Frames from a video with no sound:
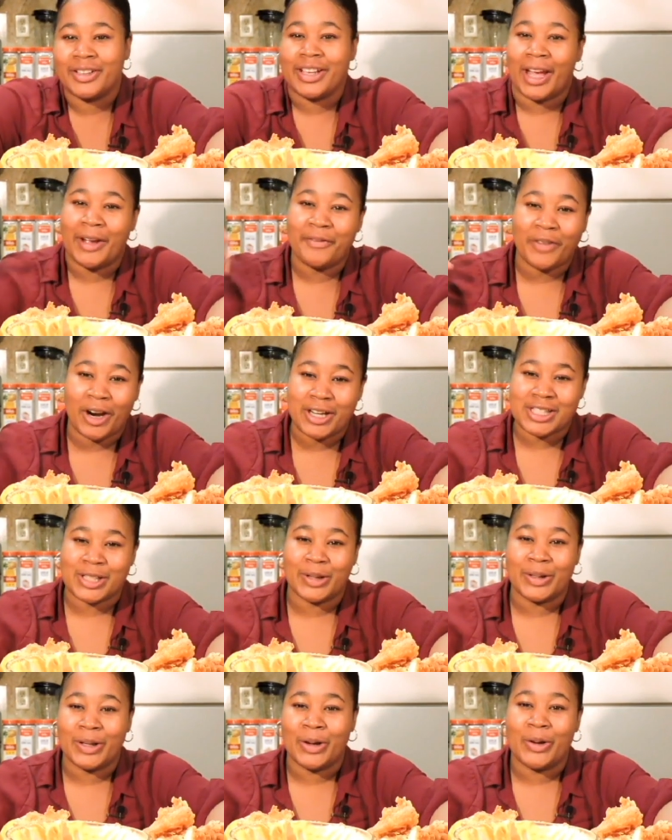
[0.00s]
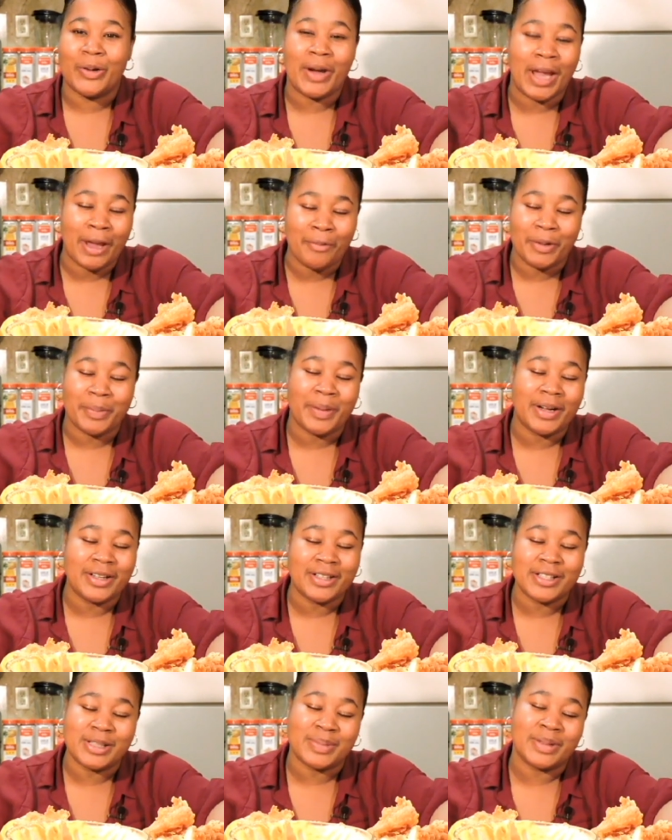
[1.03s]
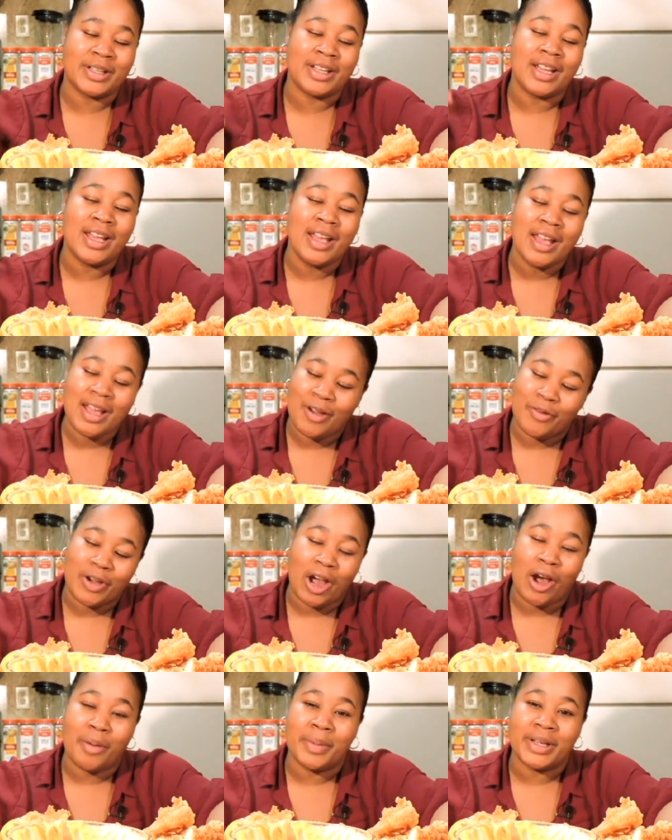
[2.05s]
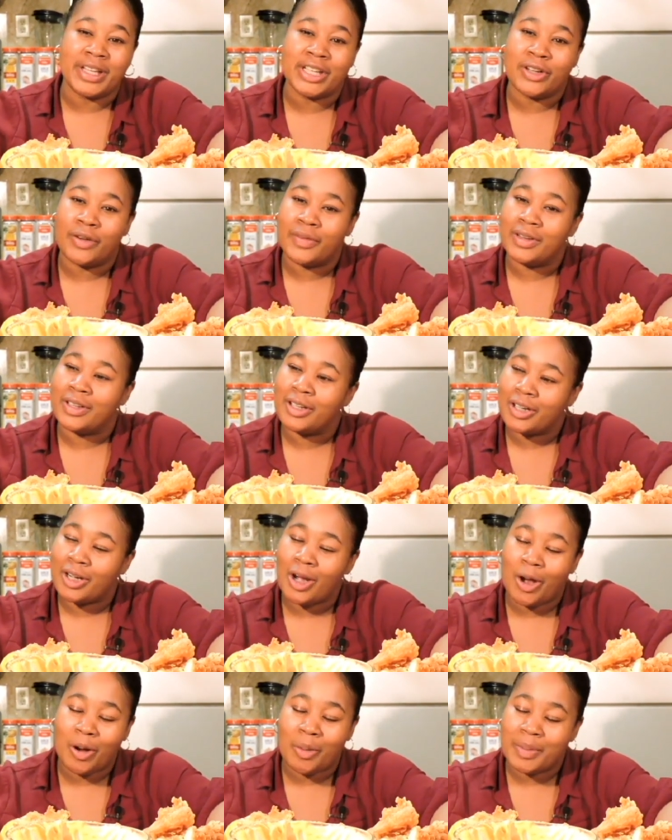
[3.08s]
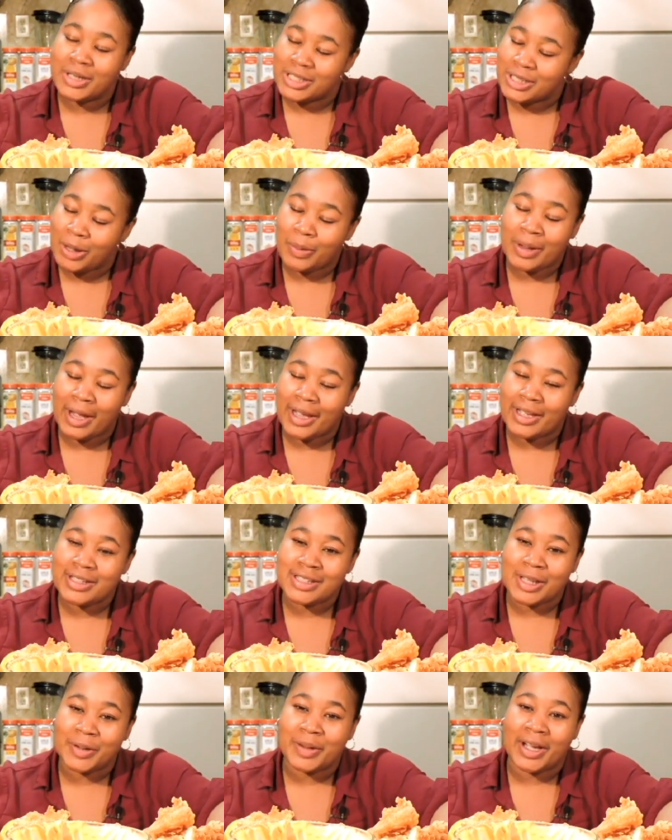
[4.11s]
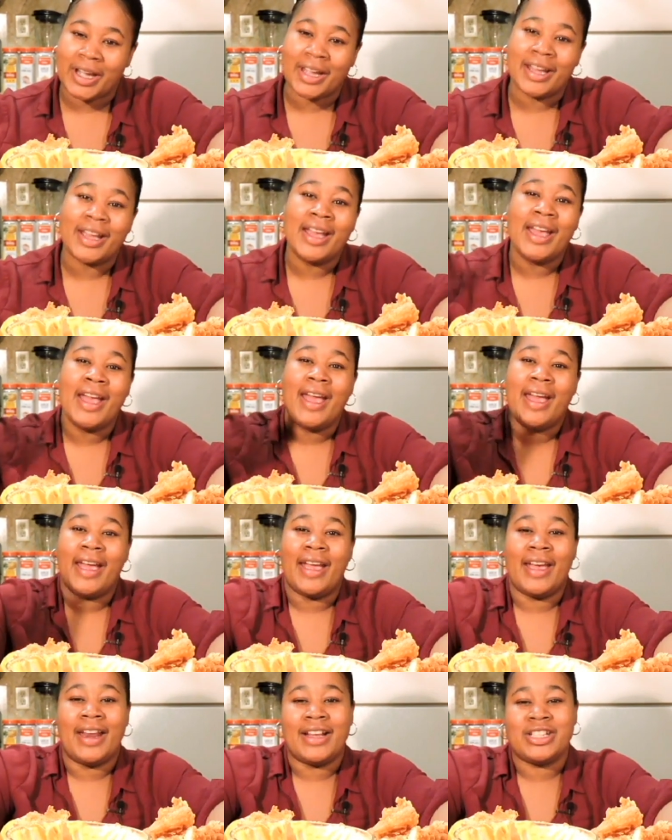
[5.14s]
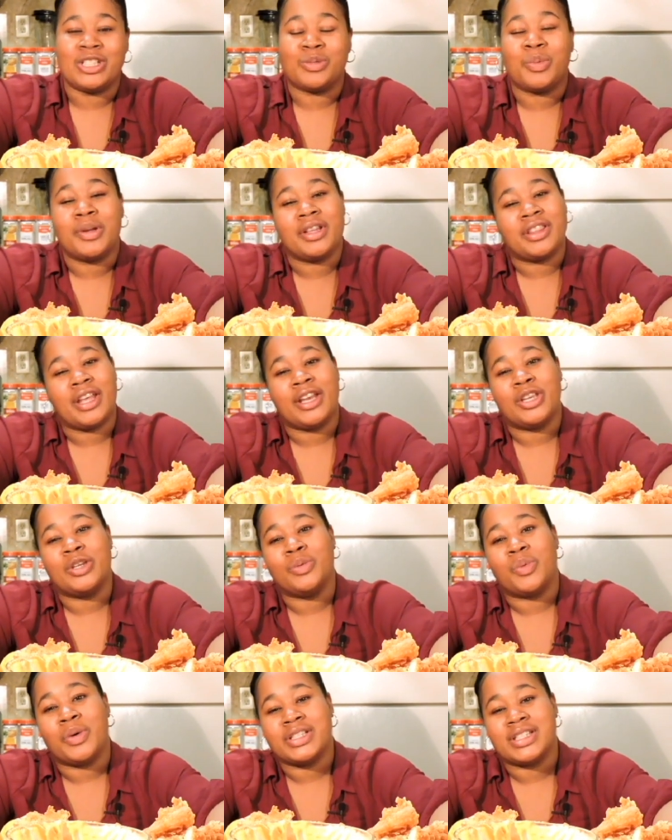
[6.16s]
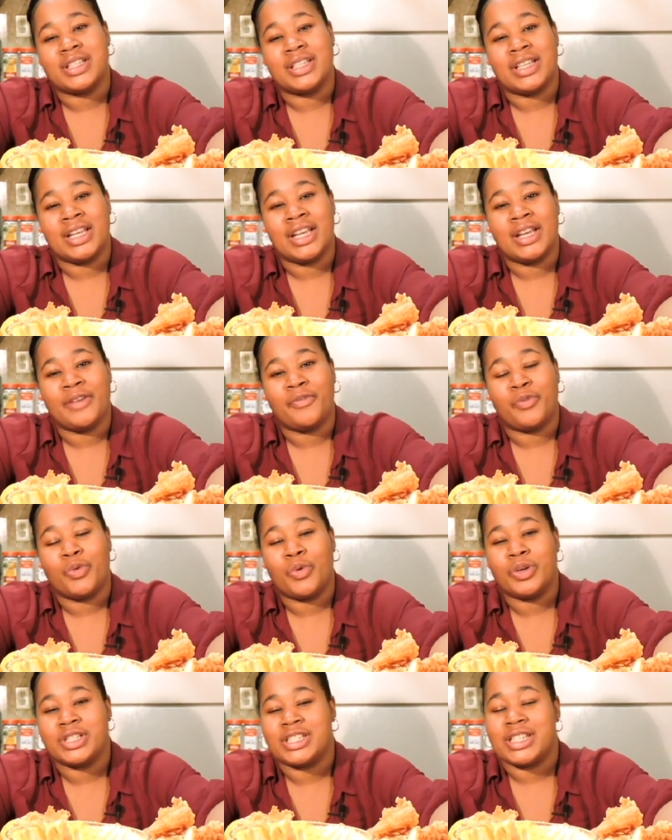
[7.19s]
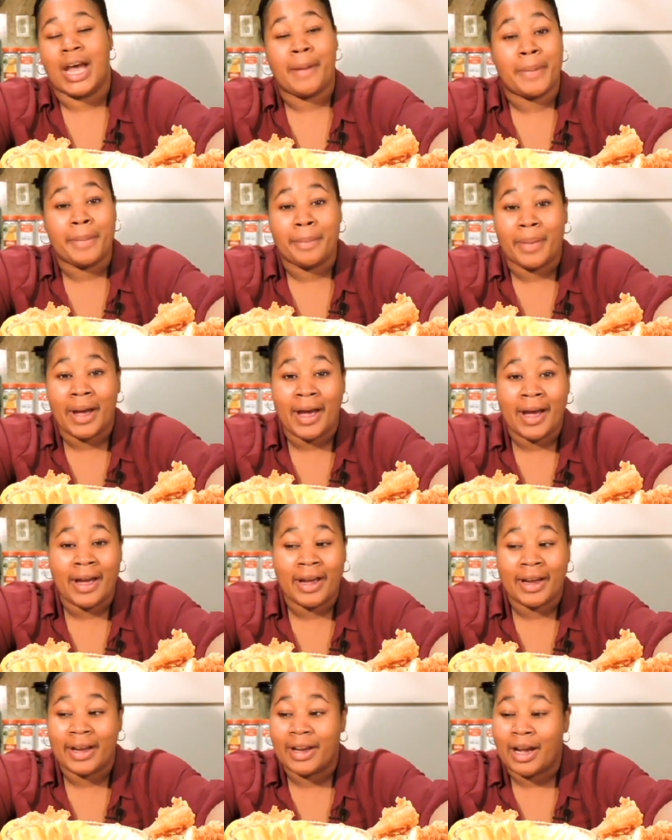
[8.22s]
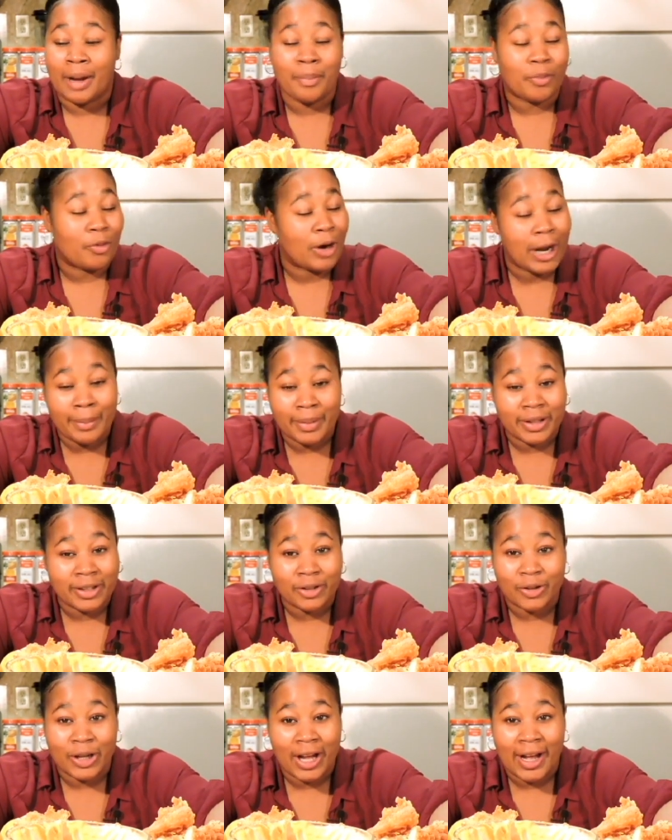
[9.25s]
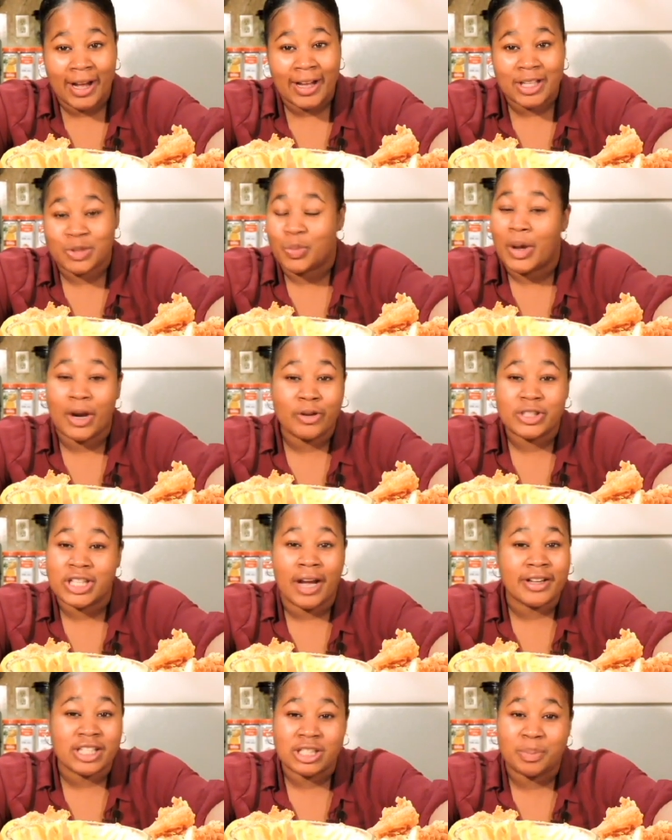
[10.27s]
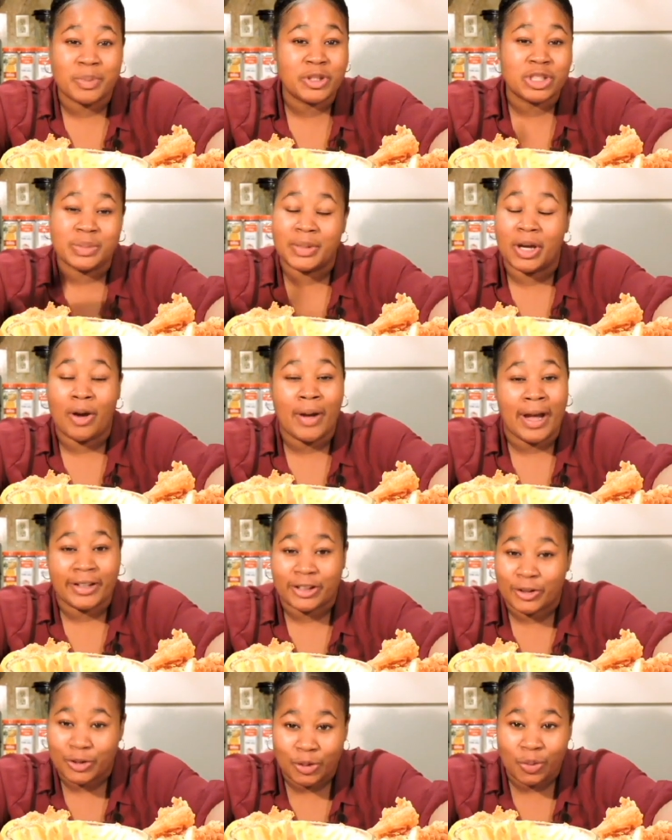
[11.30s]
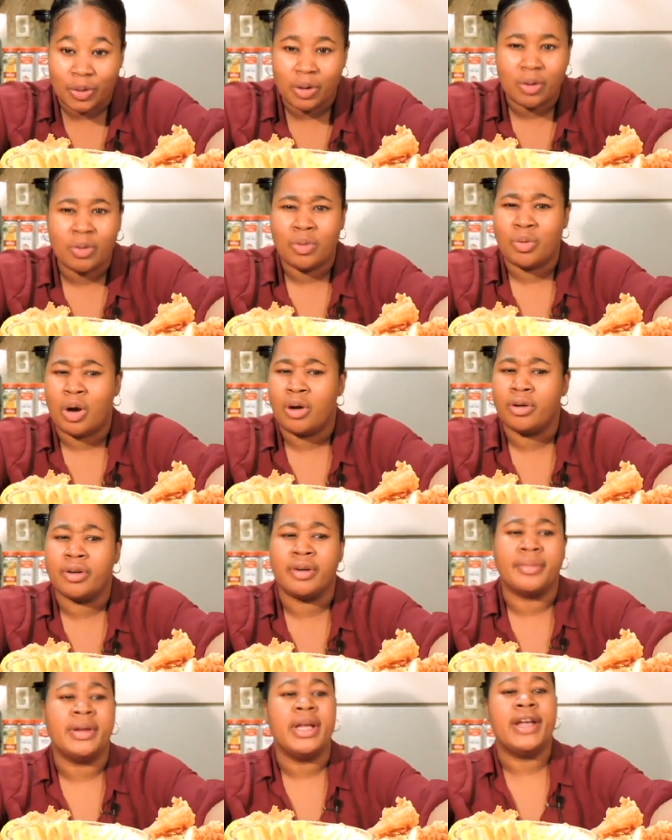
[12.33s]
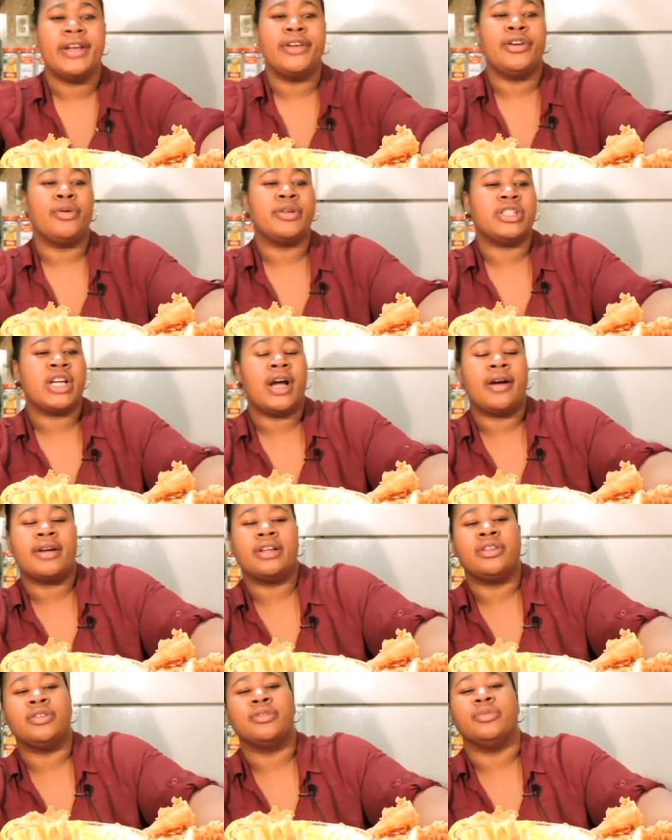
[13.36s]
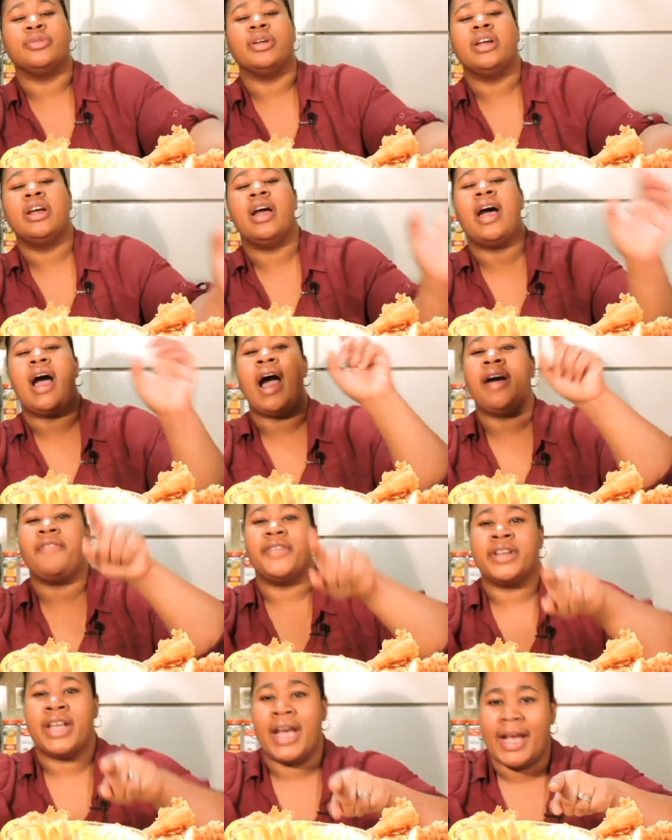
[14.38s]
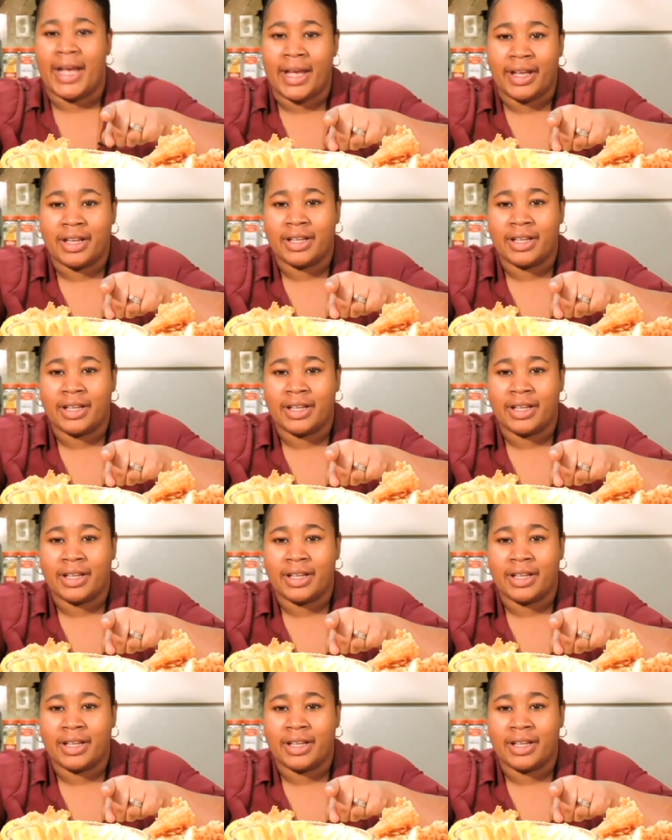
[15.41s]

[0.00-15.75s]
like far solo and with my husband we all been getting over a little cold but it's okay it's okay and i just want to thank you once again for stopping by i'm rambling you guys why don't y'all just push me on out the door oh hold up you know what y'all can do i forgot